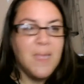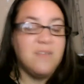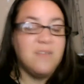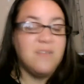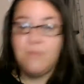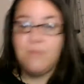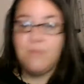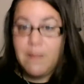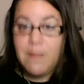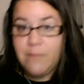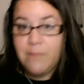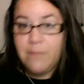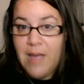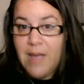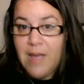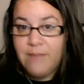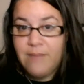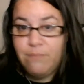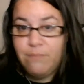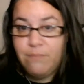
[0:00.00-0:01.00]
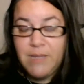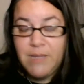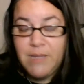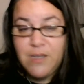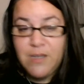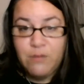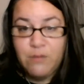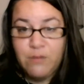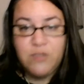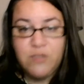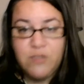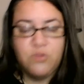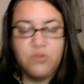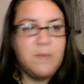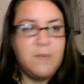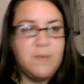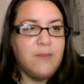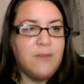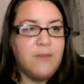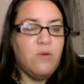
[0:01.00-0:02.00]
I mean no
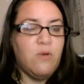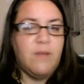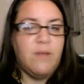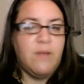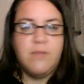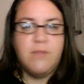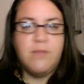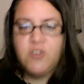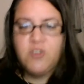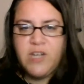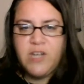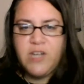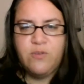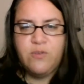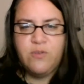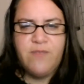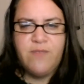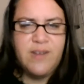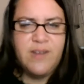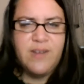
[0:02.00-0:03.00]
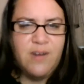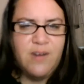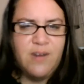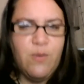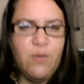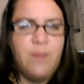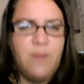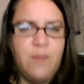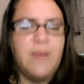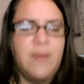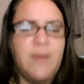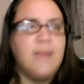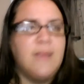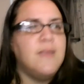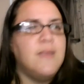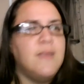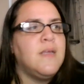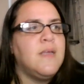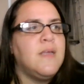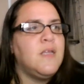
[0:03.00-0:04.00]
disrespect, or I'm not trying to offend anyone, but
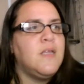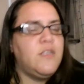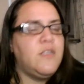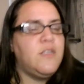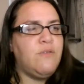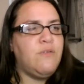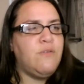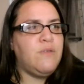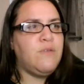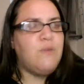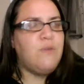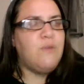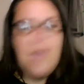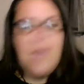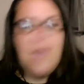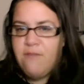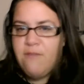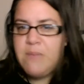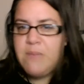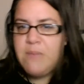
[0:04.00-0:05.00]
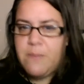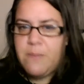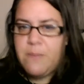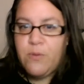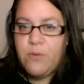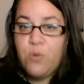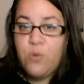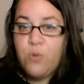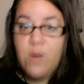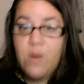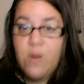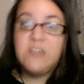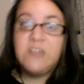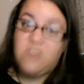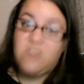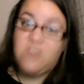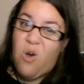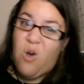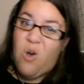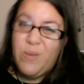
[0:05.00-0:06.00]
you have people who are
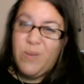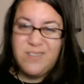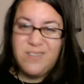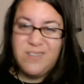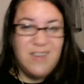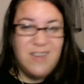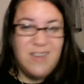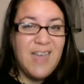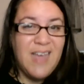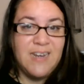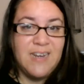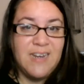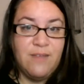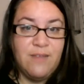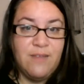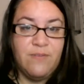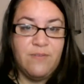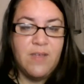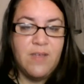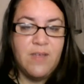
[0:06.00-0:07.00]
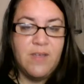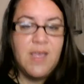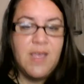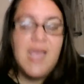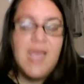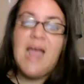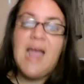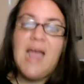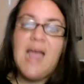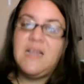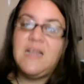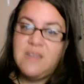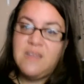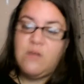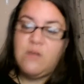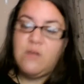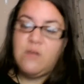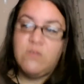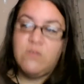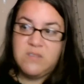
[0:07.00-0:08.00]
just always negative, and
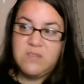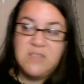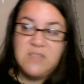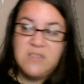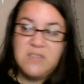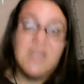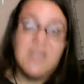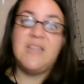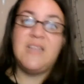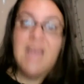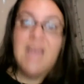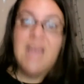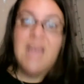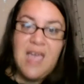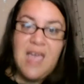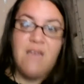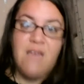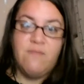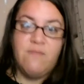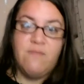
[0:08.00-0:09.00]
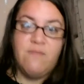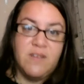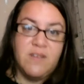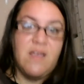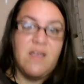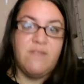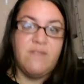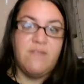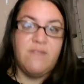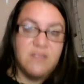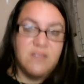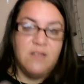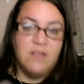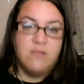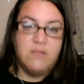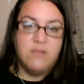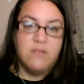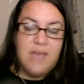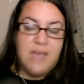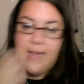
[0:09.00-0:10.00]
seeing that every
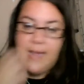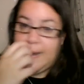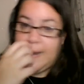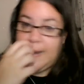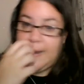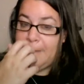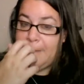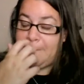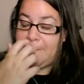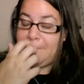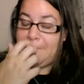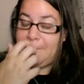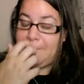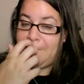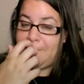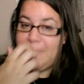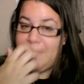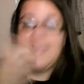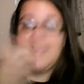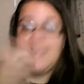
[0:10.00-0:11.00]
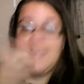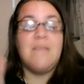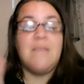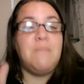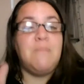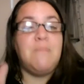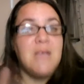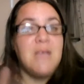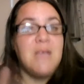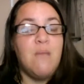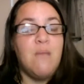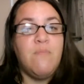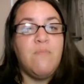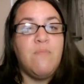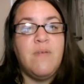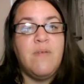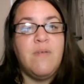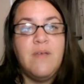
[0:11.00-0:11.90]
single day, it can become